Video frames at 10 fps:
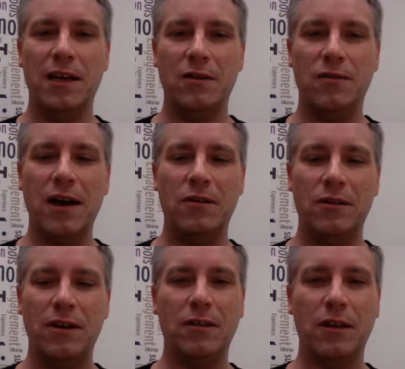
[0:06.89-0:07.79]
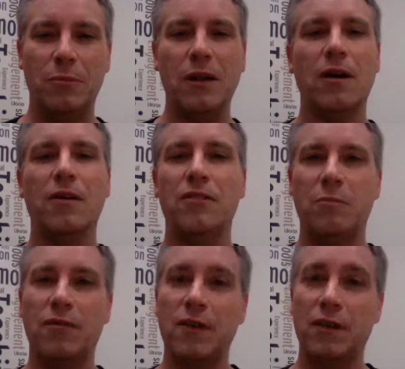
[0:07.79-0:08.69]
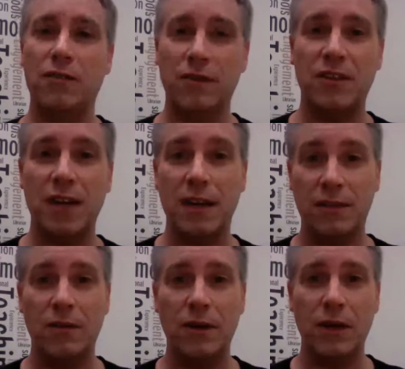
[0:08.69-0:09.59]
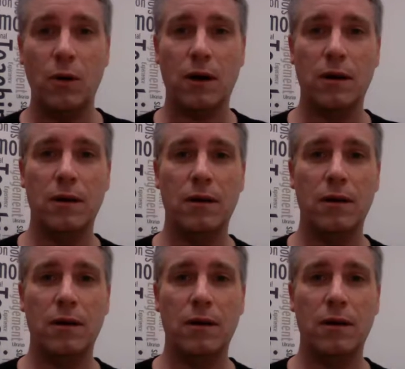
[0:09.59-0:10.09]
in the Faculty of Liberal Arts and Professional Studies here at York.